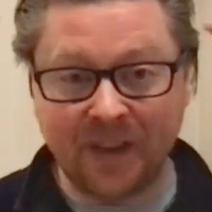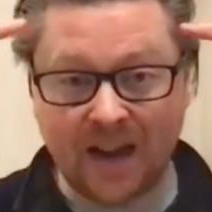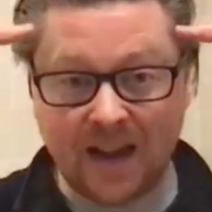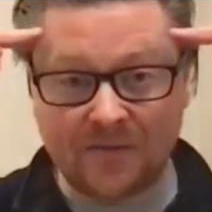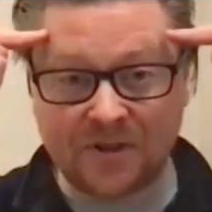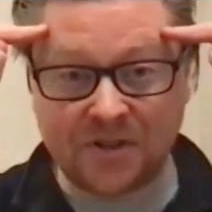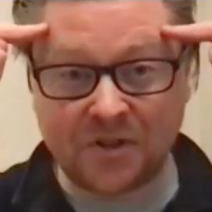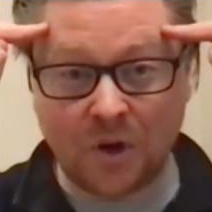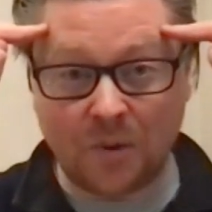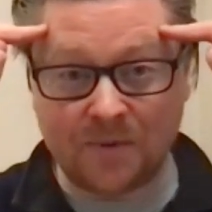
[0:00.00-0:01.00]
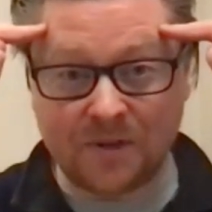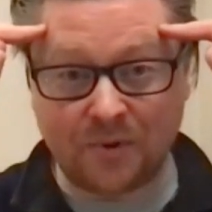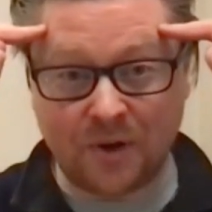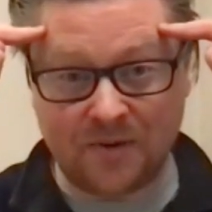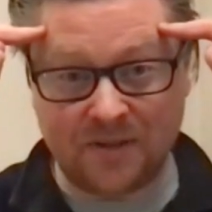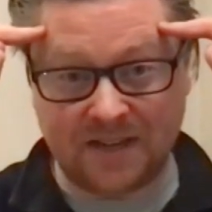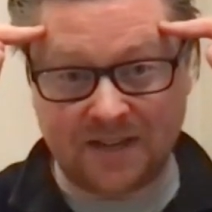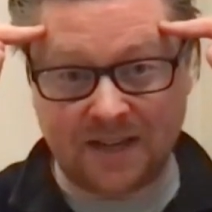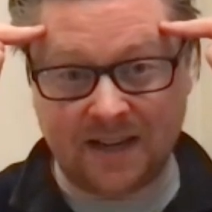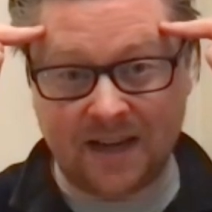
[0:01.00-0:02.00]
I have stopped
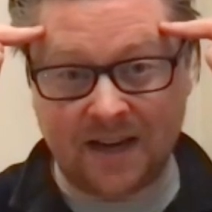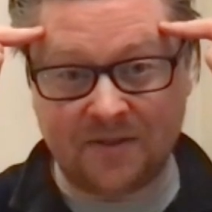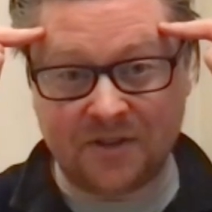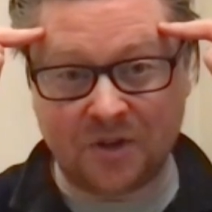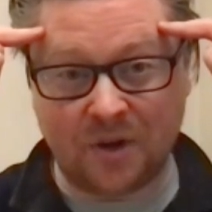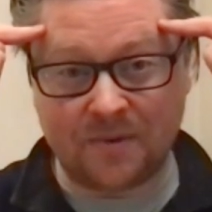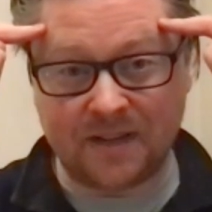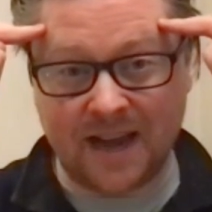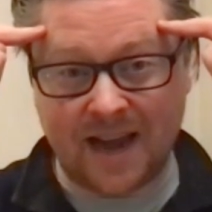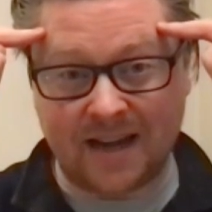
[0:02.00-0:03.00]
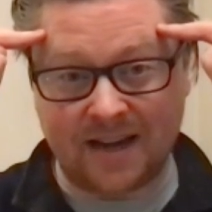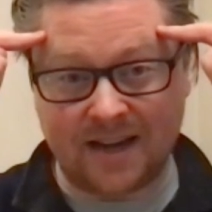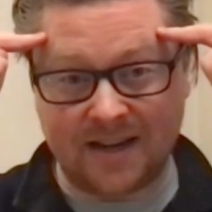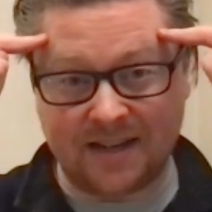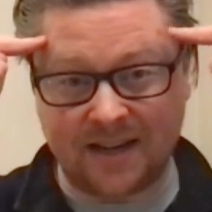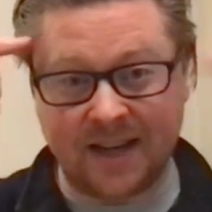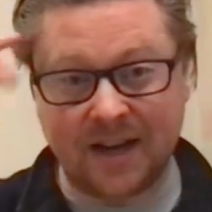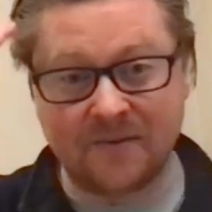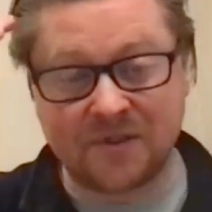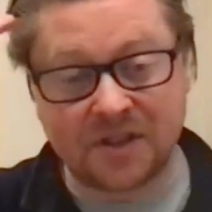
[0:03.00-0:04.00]
processing and I've stopped analyzing and
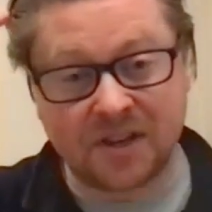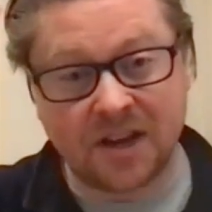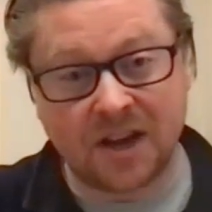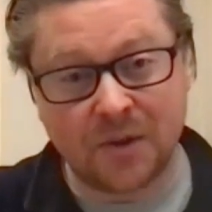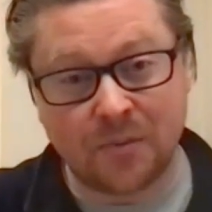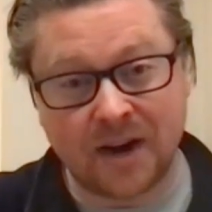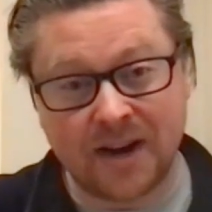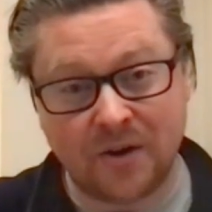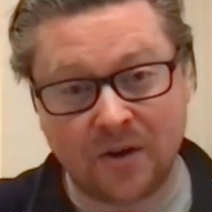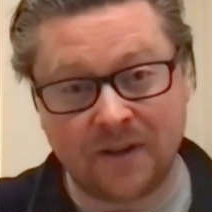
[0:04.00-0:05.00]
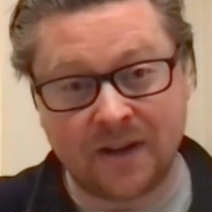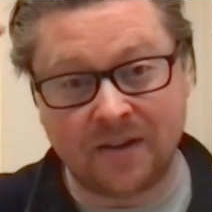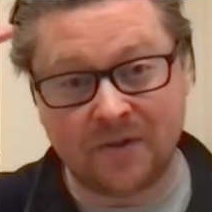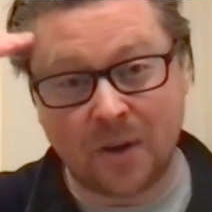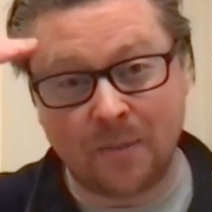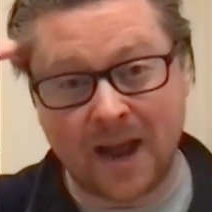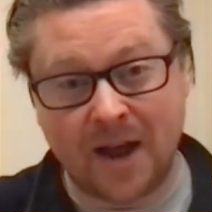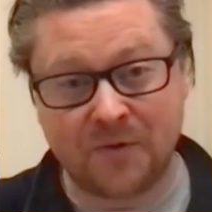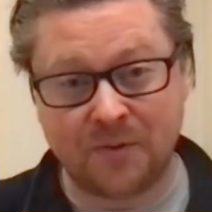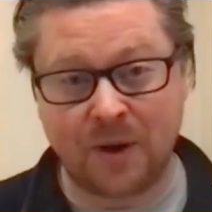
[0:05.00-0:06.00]
I've cut the brain off and I've come
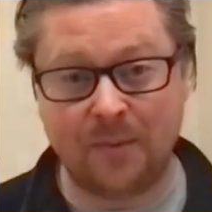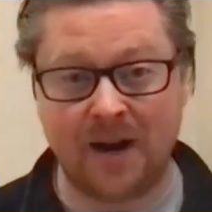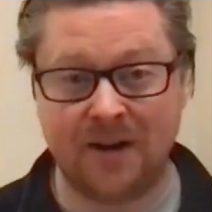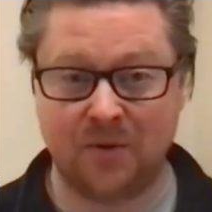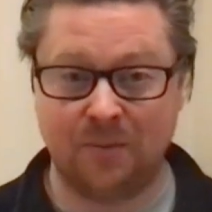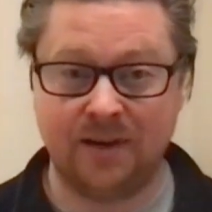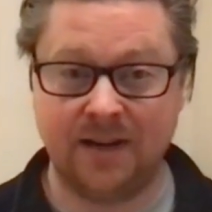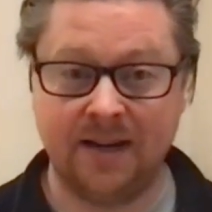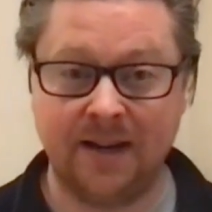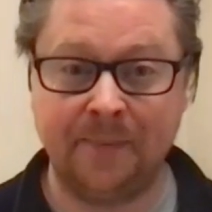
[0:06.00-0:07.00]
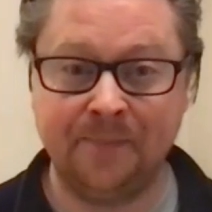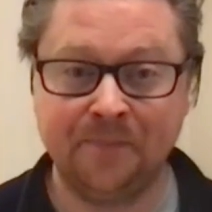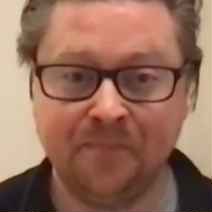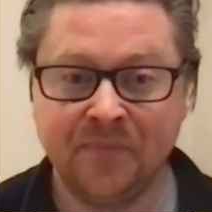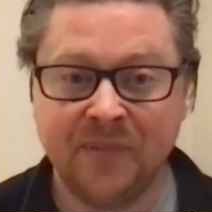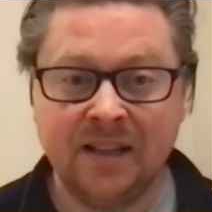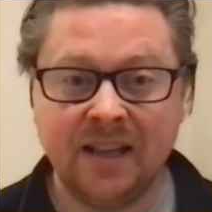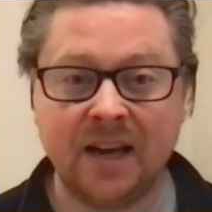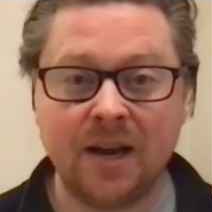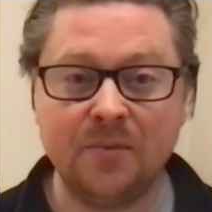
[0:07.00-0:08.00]
out of my mind completely.
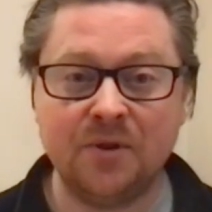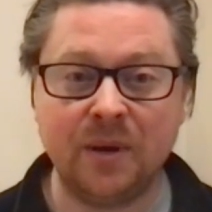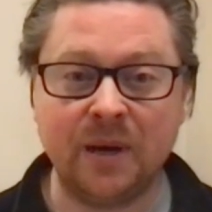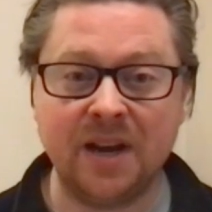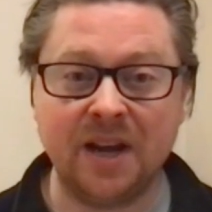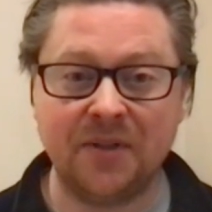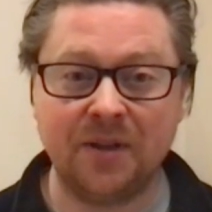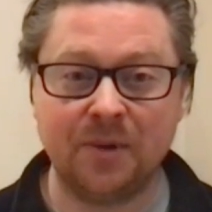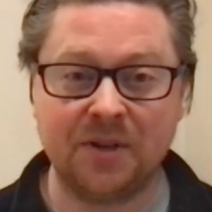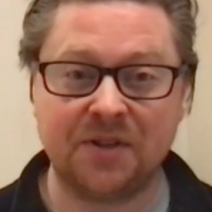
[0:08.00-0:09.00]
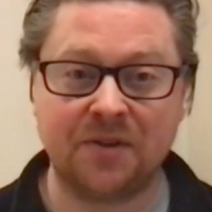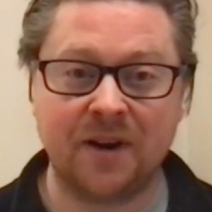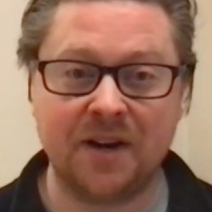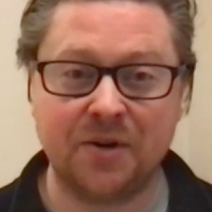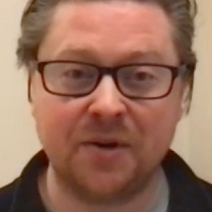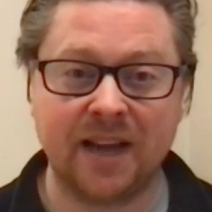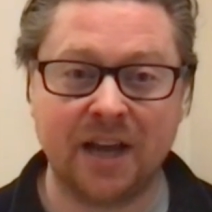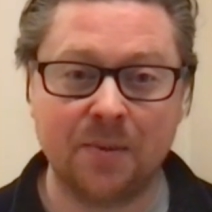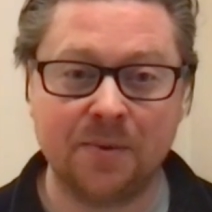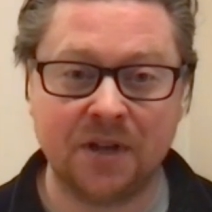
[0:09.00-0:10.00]
And I'm doing nothing but surrendering
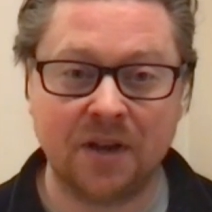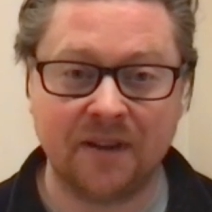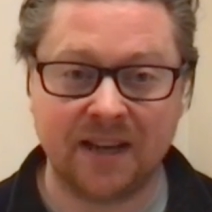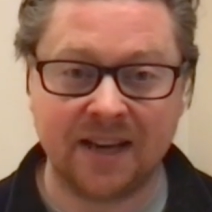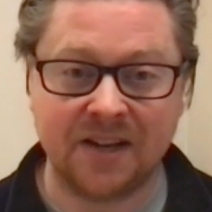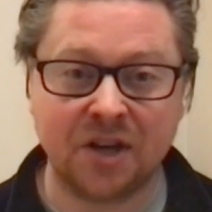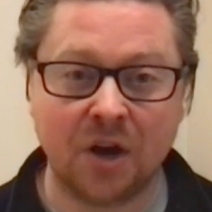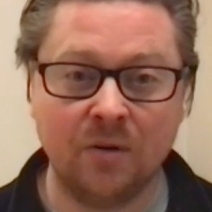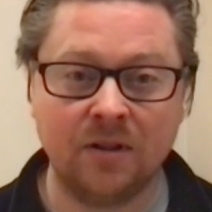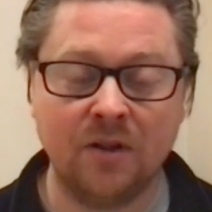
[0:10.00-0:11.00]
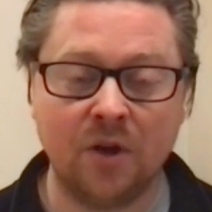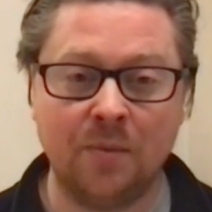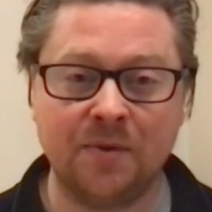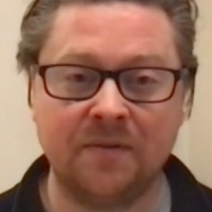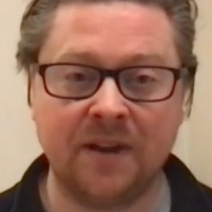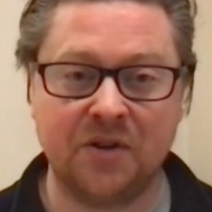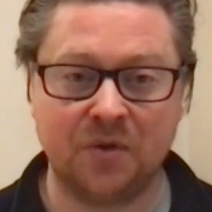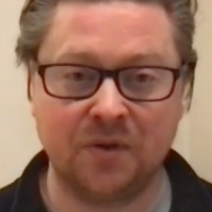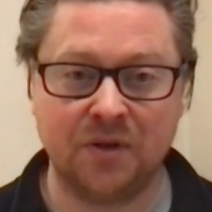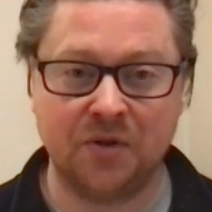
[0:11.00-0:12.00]
and observing in total
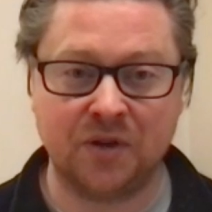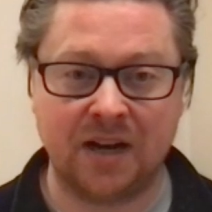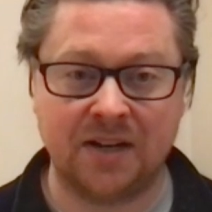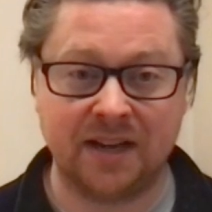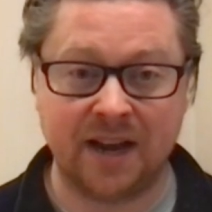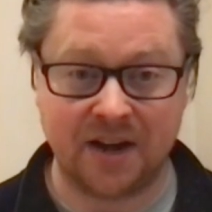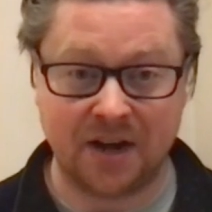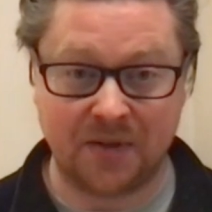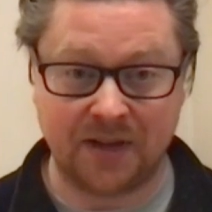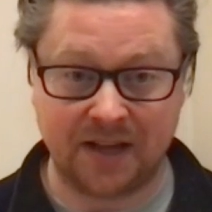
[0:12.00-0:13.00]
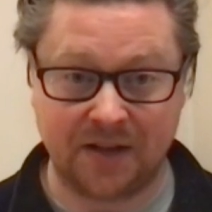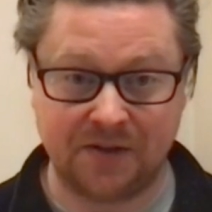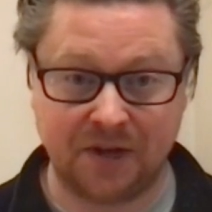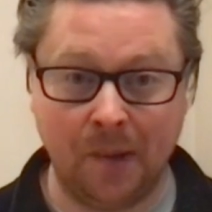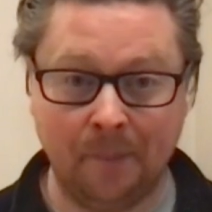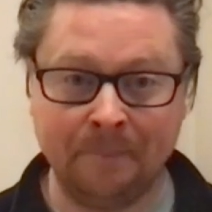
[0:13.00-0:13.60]
observational neutrality and nothing else. Yeah.